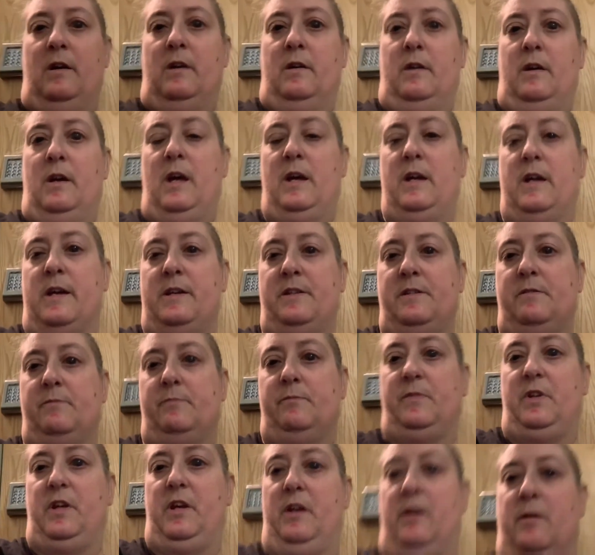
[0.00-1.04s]
Hey guys,
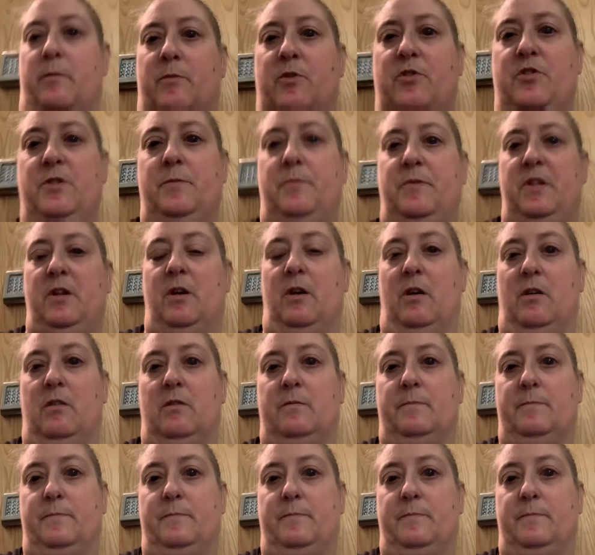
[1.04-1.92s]
I'm Little Gypsy Heart,